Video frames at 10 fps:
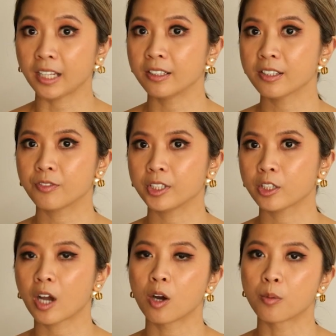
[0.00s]
In this
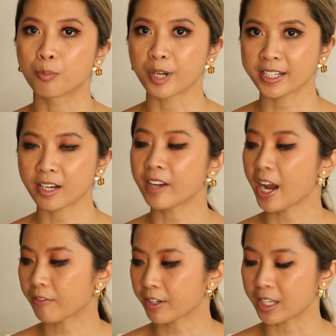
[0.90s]
video, I'll break down
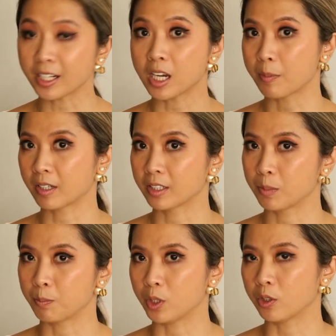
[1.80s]
everything about
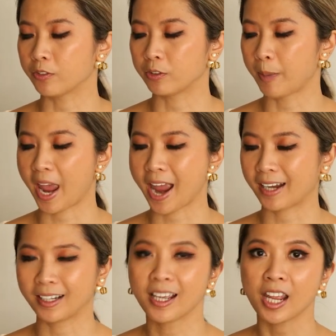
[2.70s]
this beautiful
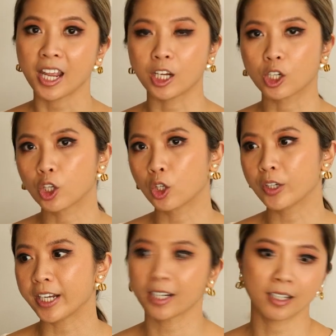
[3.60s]
bag,
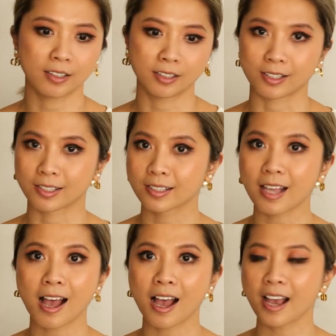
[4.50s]
including the
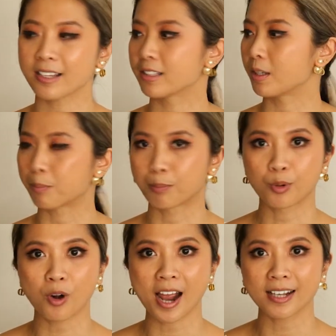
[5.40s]
size, the
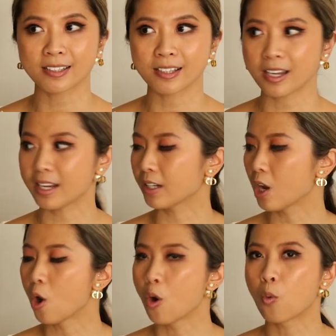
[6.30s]
pricing,
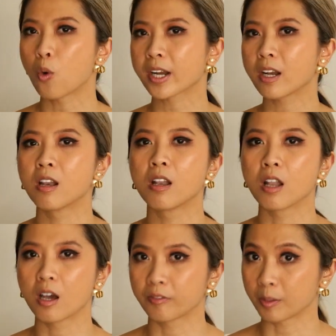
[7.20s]
what I
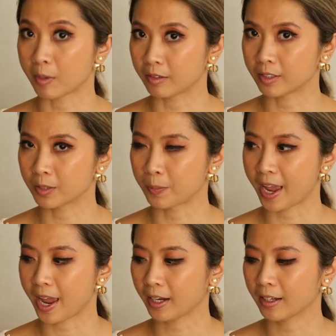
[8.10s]
love about this
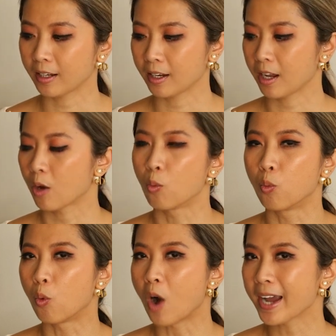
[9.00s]
bag,
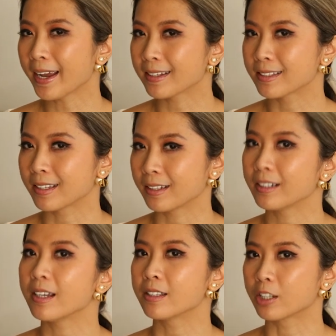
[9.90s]
why I
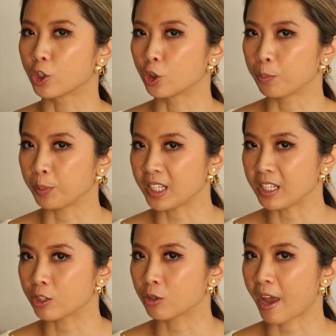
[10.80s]
said it's a good
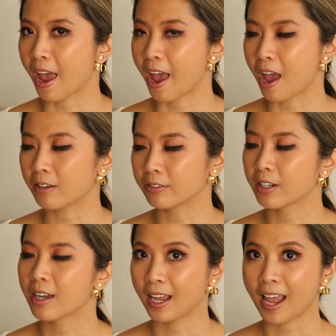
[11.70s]
piece to have,
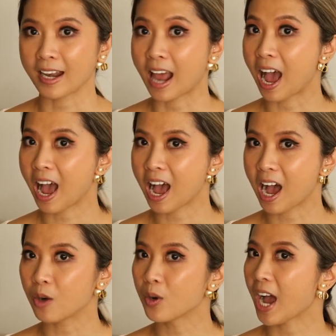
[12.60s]
and
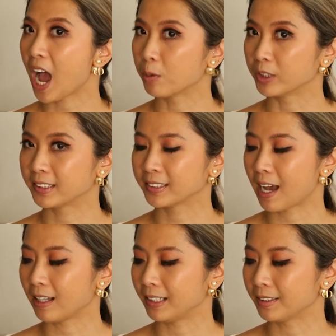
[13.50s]
how I would
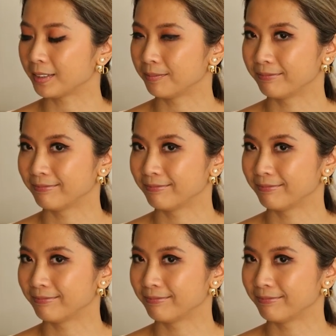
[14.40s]
style it.